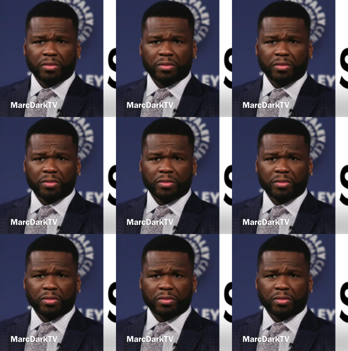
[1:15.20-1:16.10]

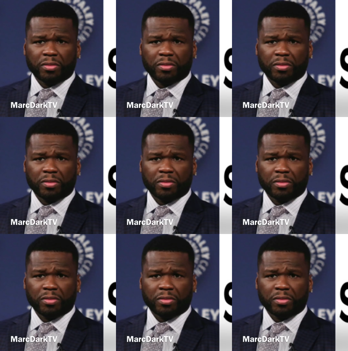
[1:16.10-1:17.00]

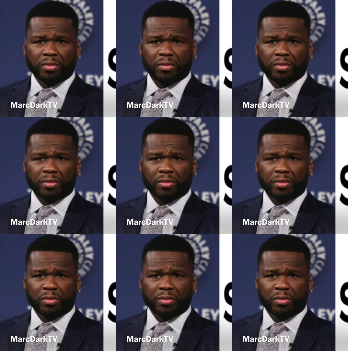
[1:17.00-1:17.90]

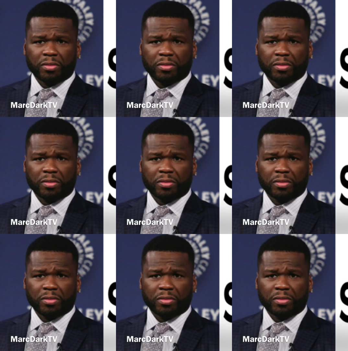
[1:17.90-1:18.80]

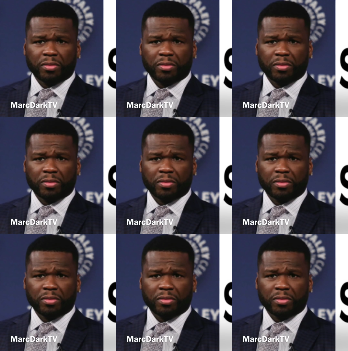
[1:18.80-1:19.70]

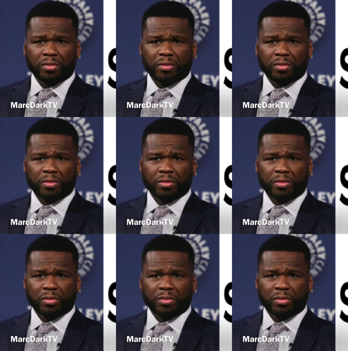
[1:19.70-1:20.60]

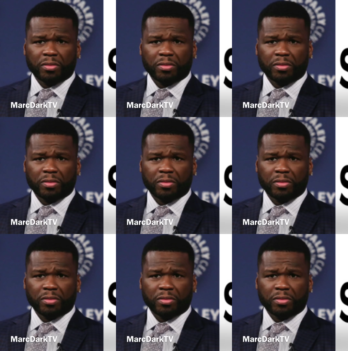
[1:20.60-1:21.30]
This is a still picture; no speech is visible.